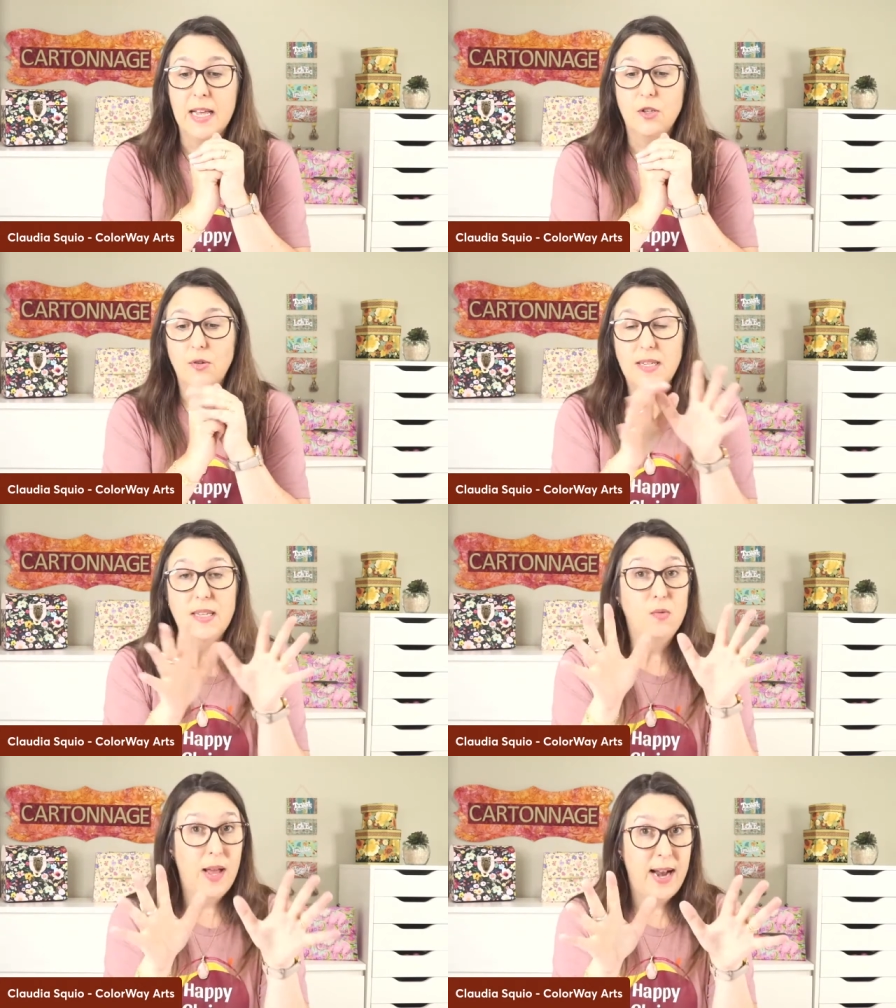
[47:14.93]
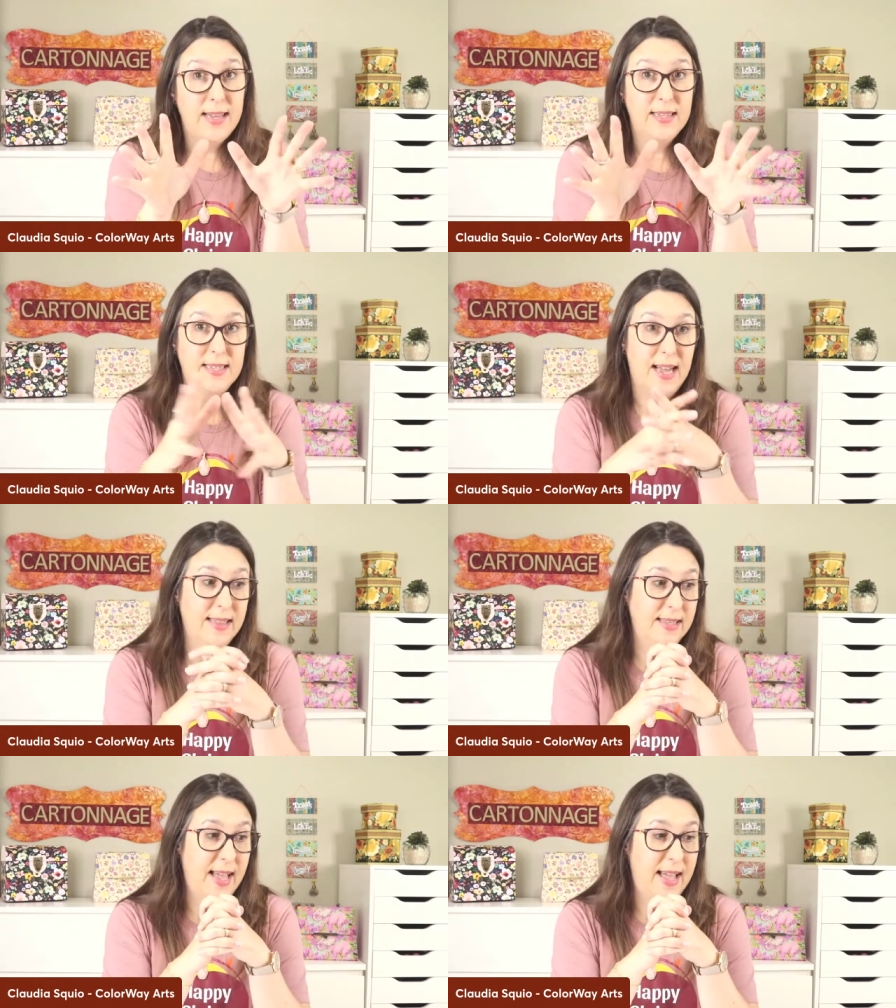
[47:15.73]
So this is what I
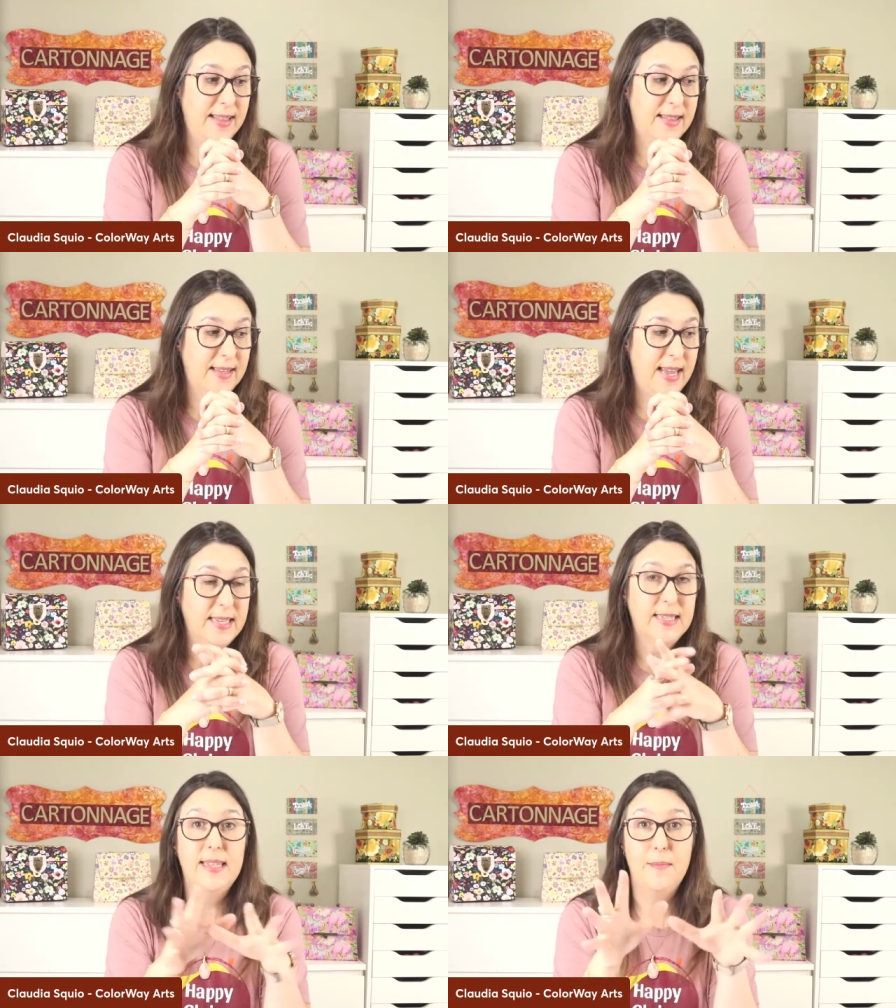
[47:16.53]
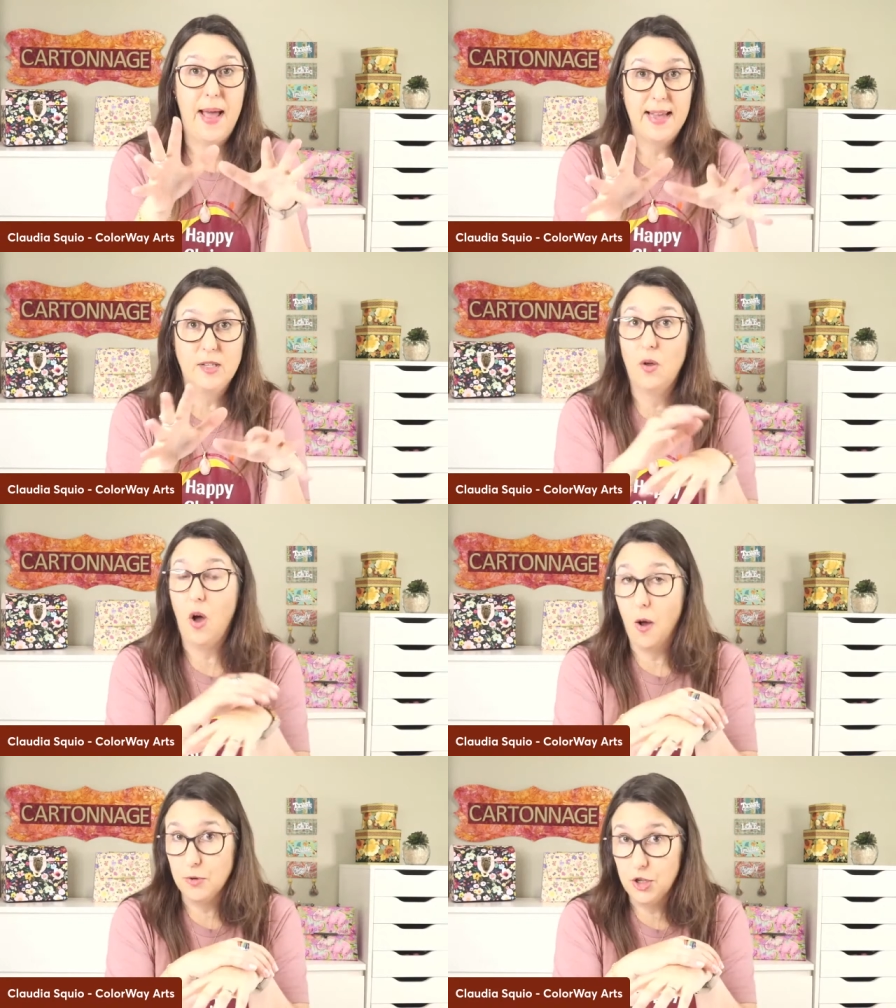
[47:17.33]
decided that is the best
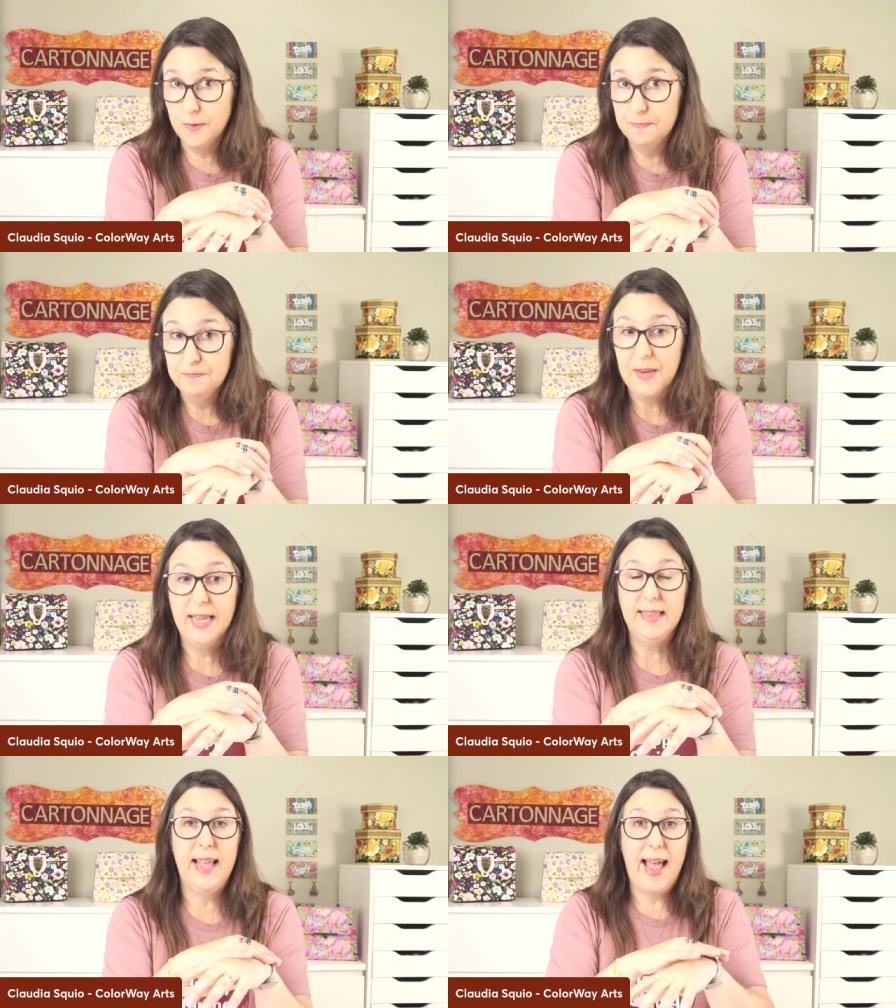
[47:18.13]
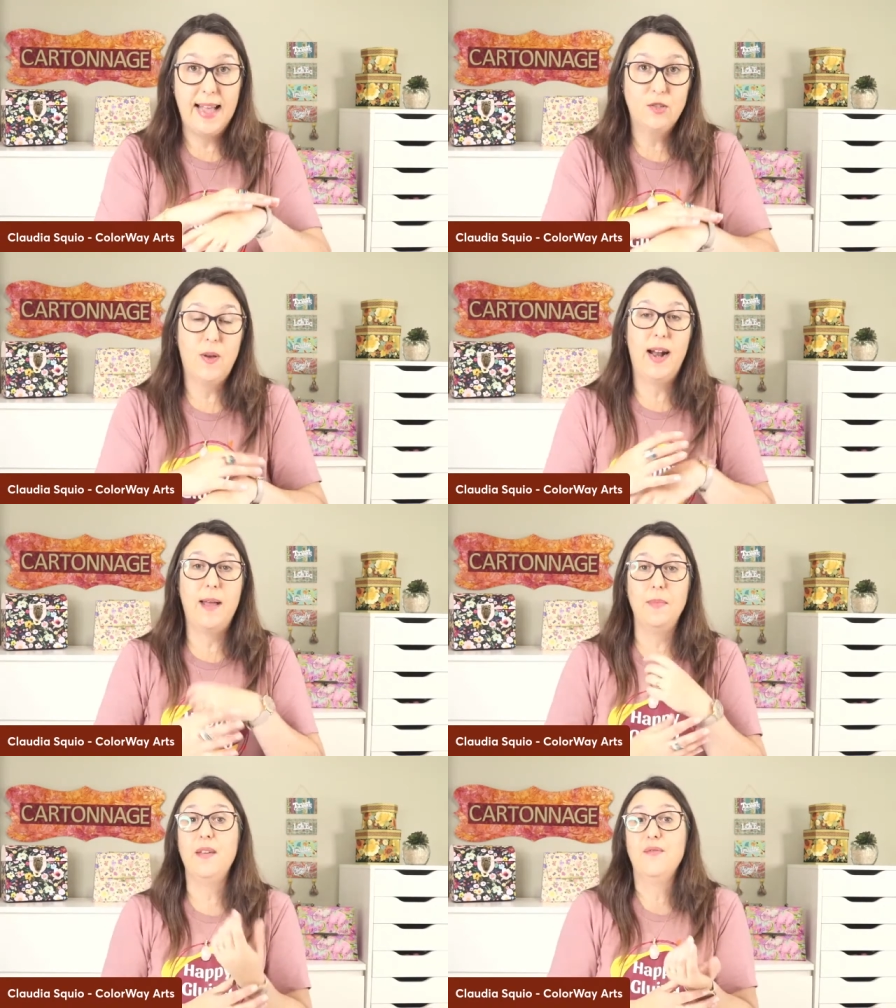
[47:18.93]
option. And that's
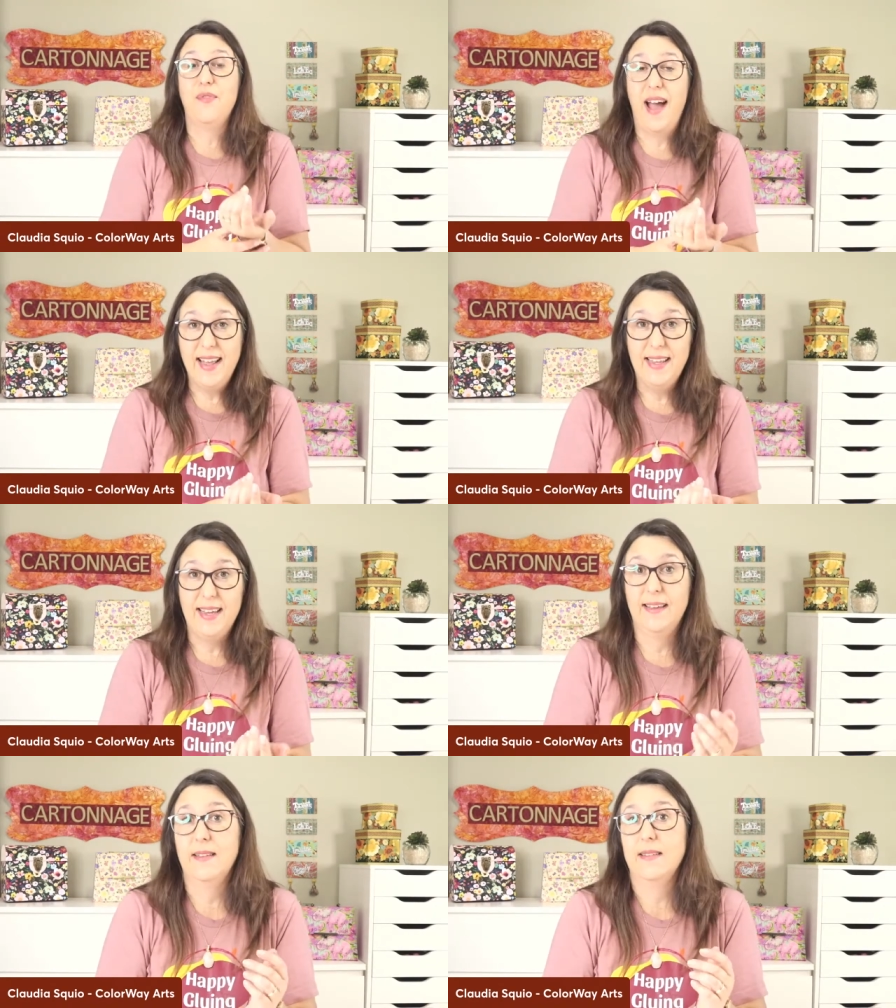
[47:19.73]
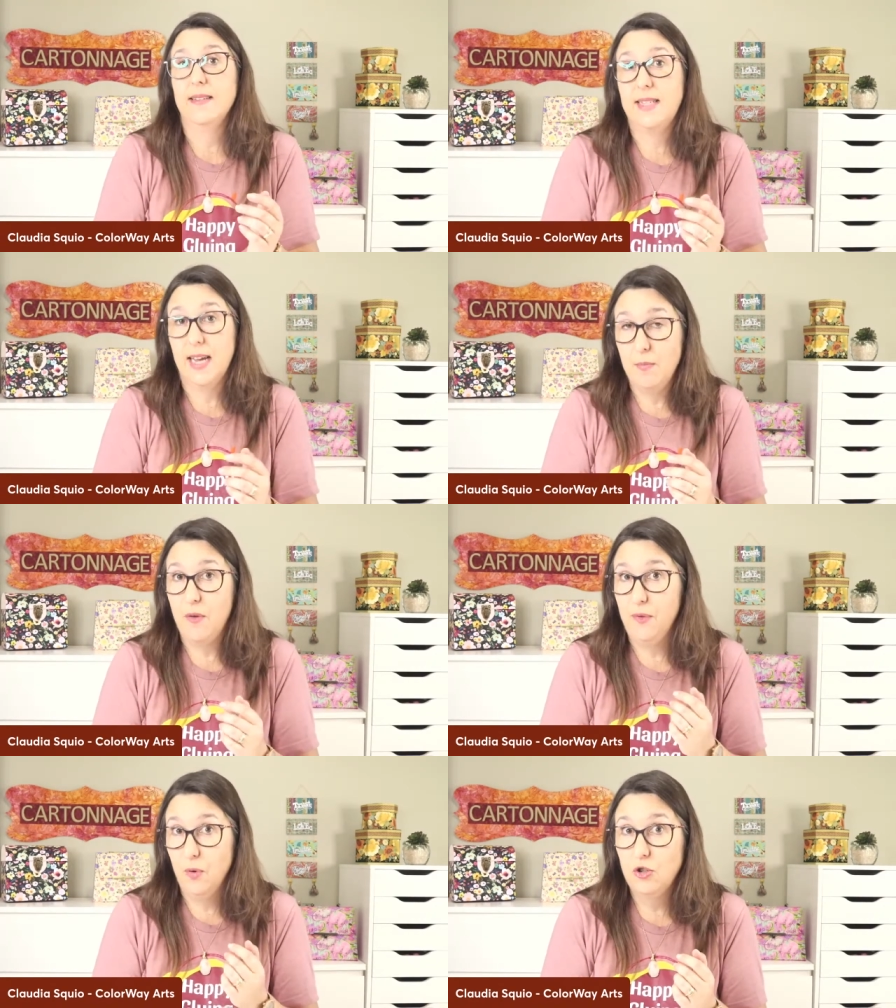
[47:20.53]
what I'm inviting some
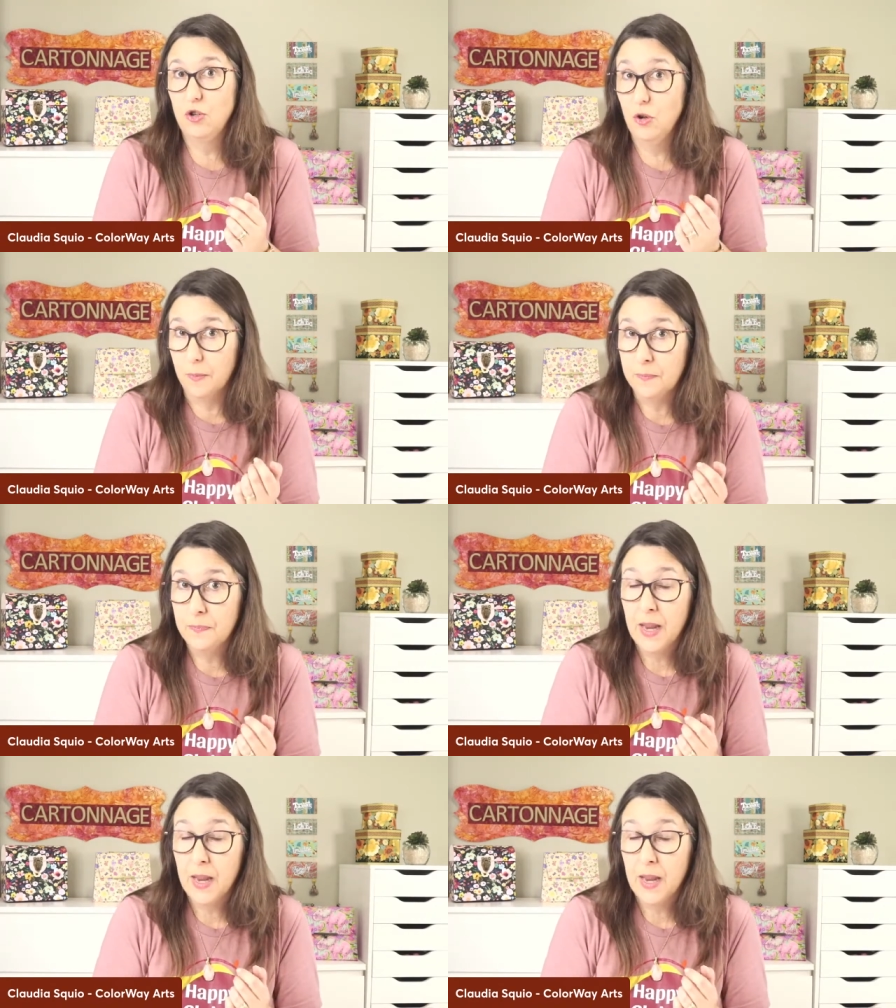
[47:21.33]
of you to do.